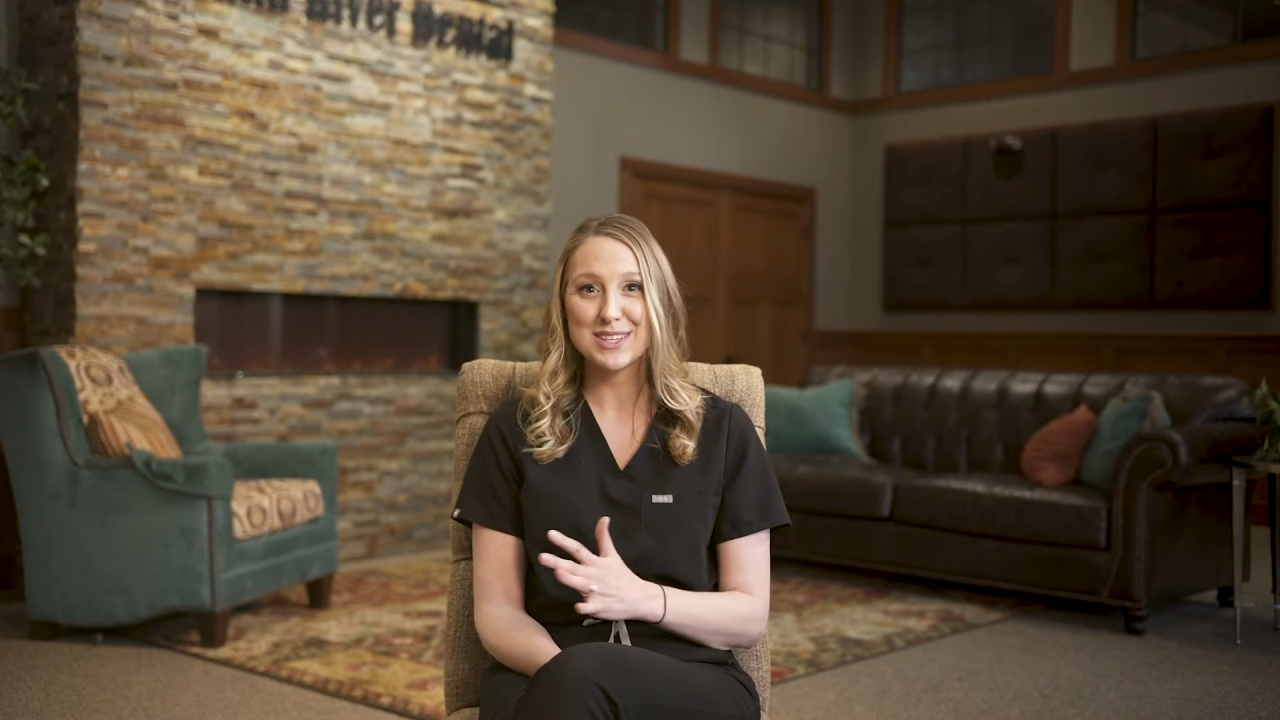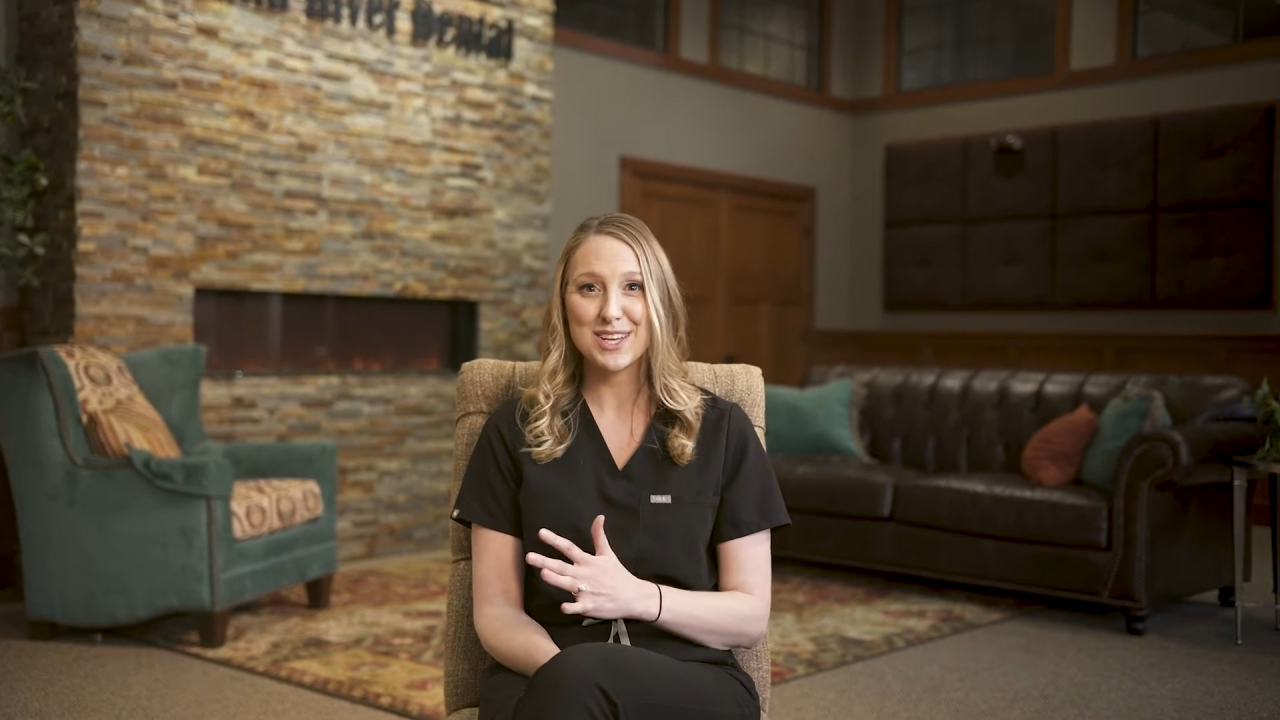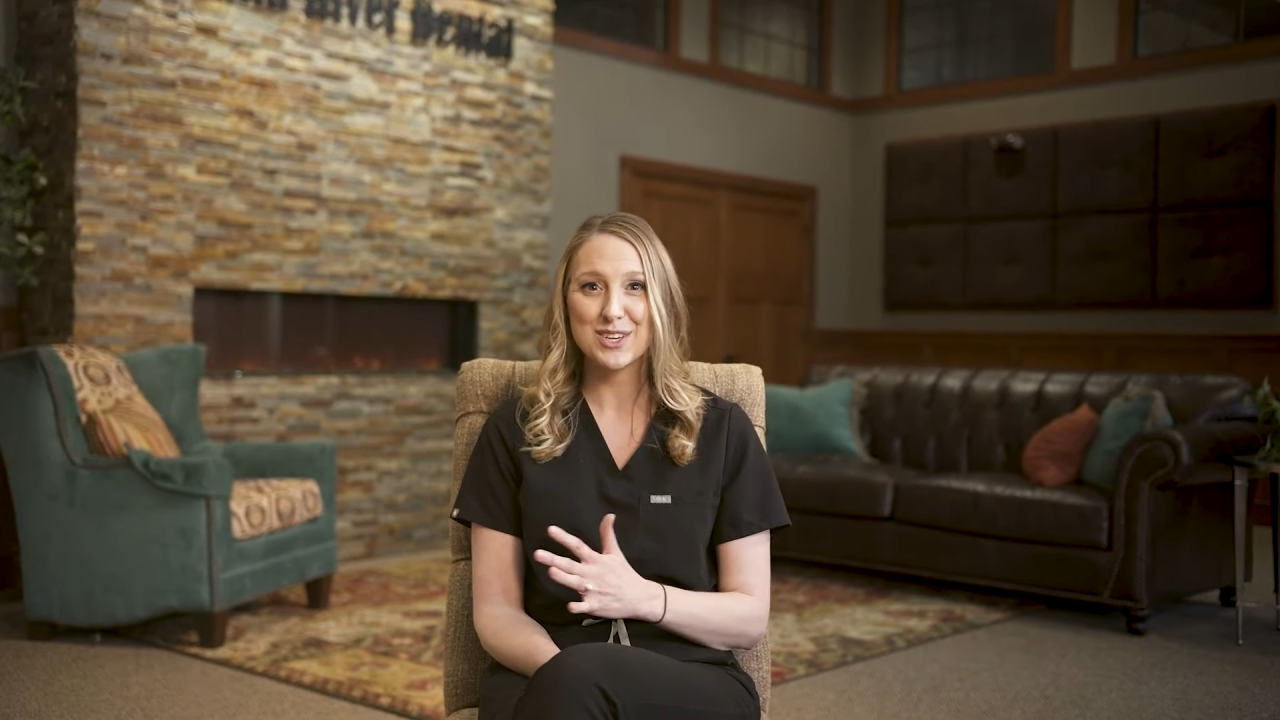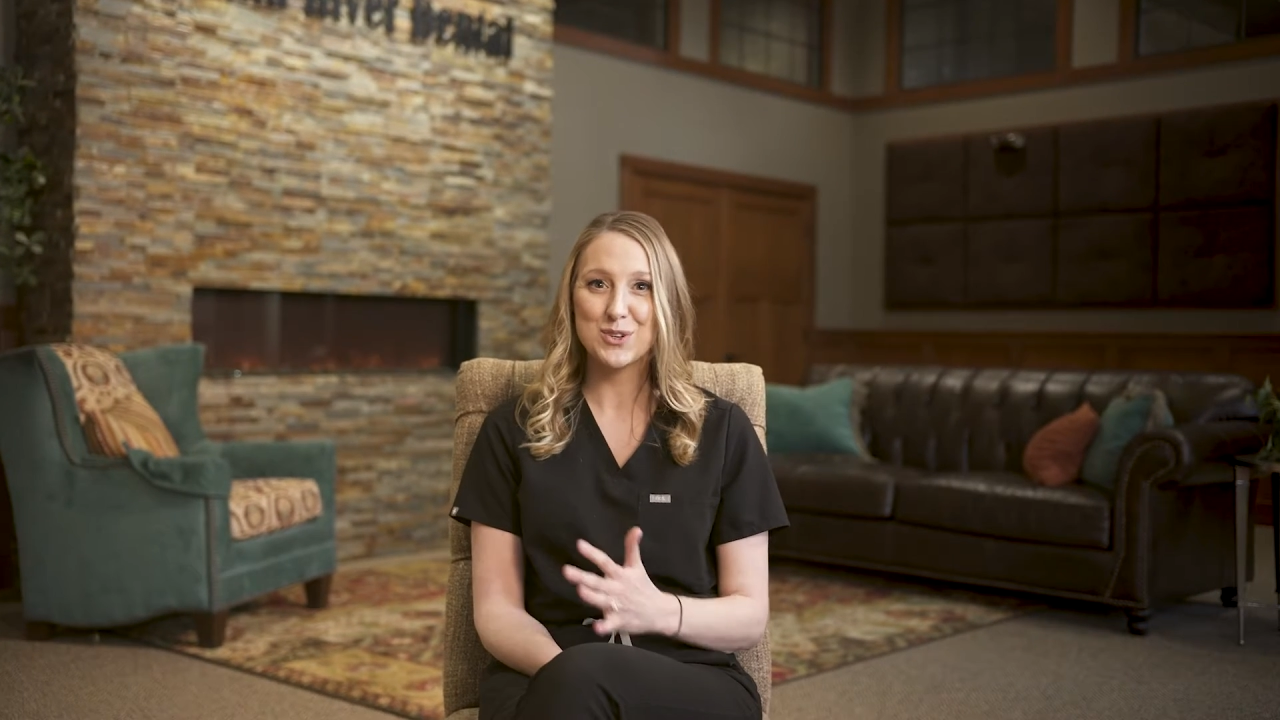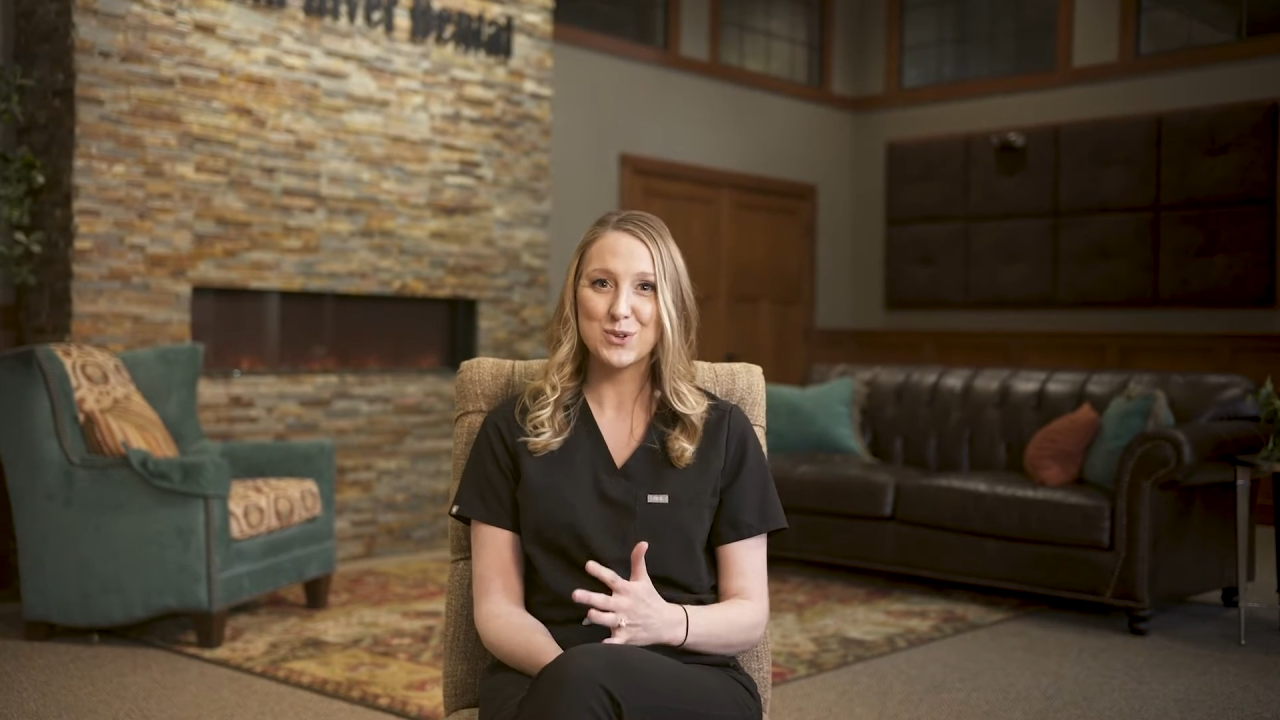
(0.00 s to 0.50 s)

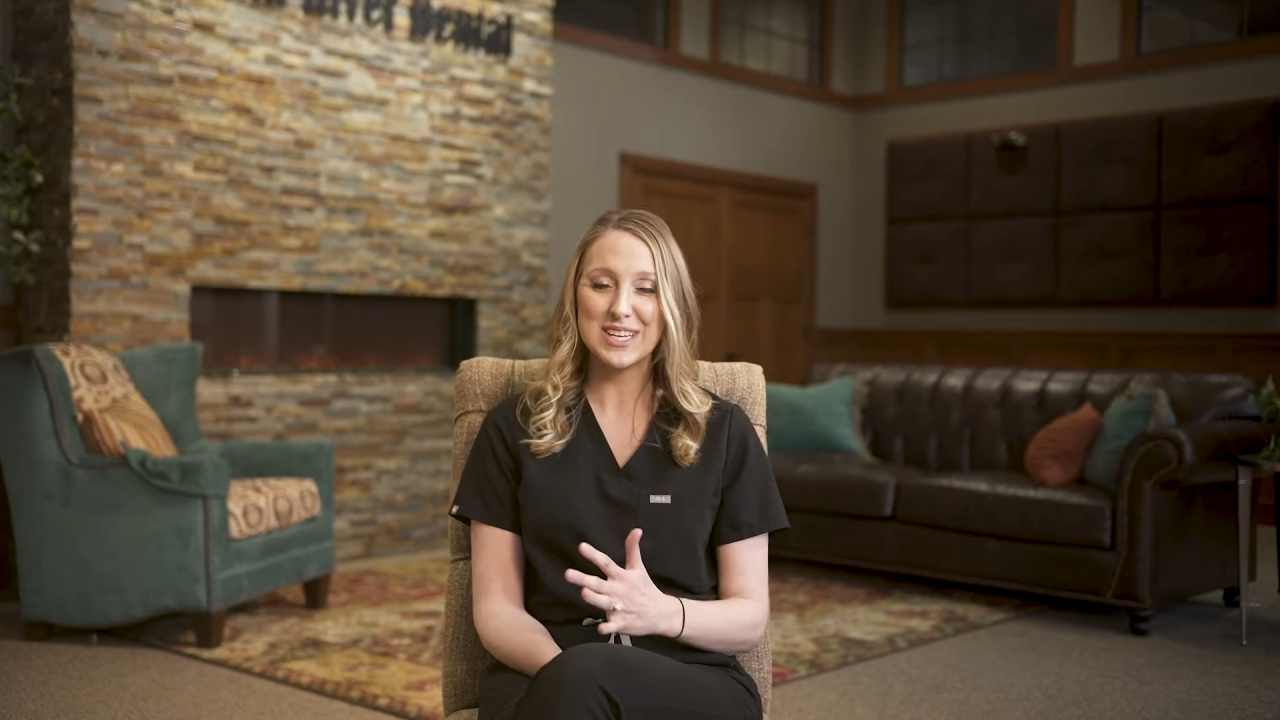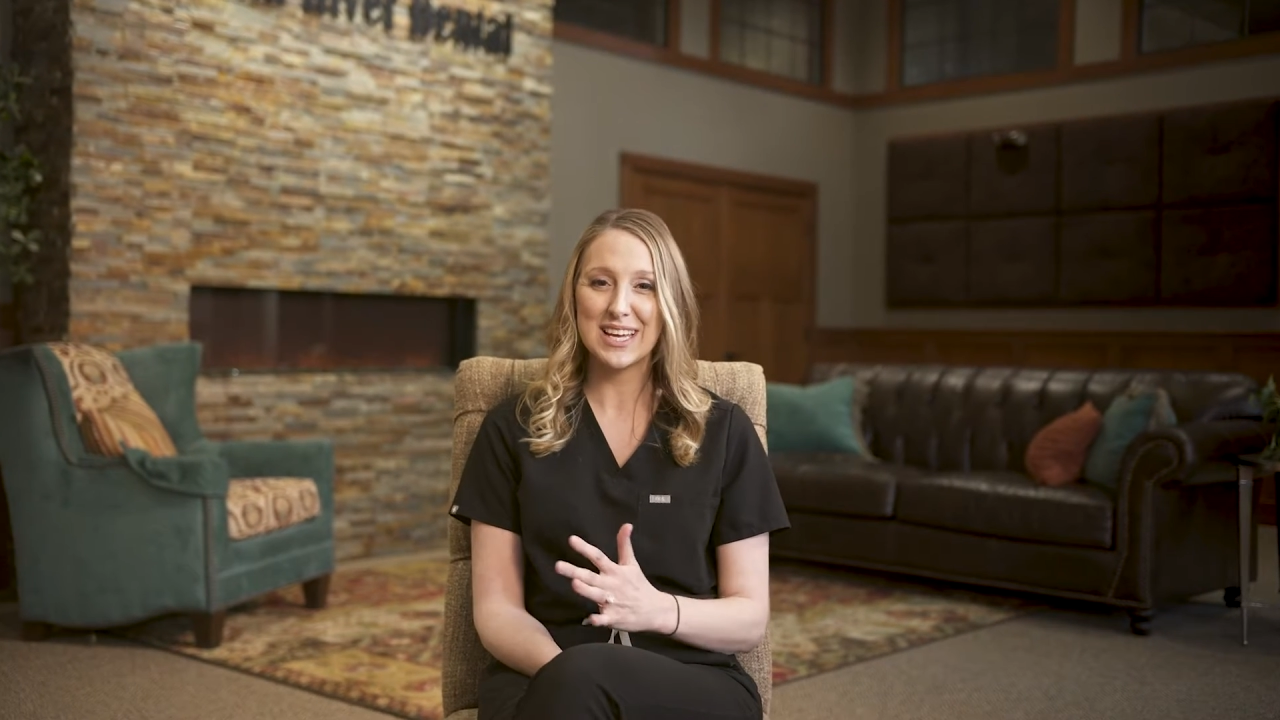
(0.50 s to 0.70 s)
fixing two